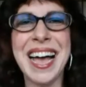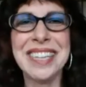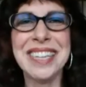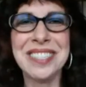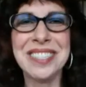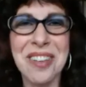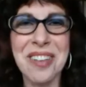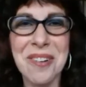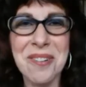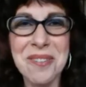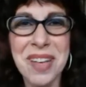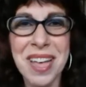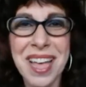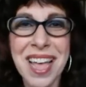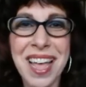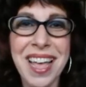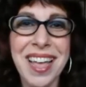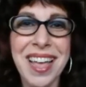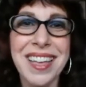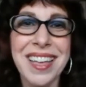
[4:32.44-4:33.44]
So
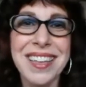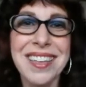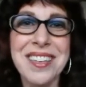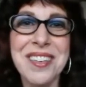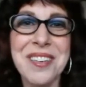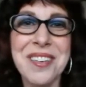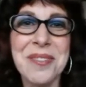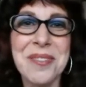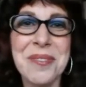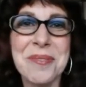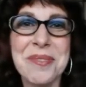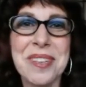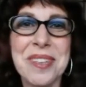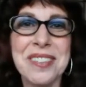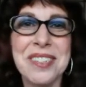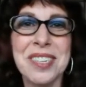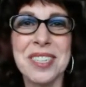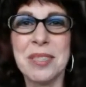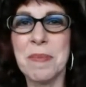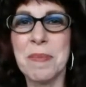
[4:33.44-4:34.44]
you
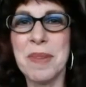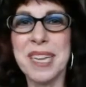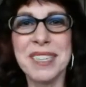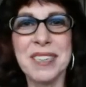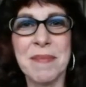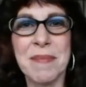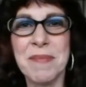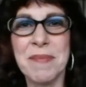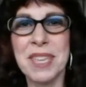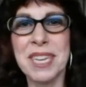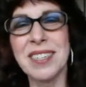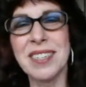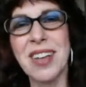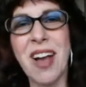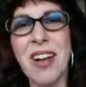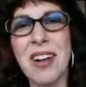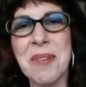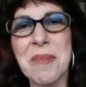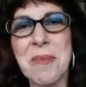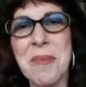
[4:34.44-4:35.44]
just picked up the
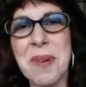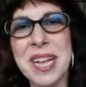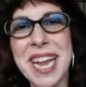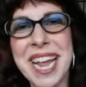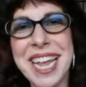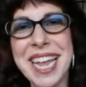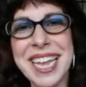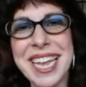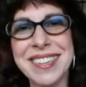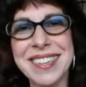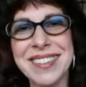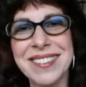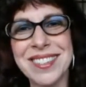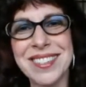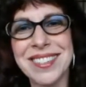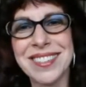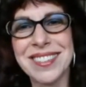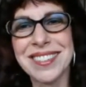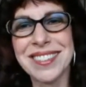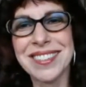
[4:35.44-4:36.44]
guitar at what
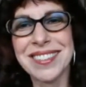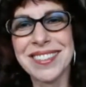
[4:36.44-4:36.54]
age?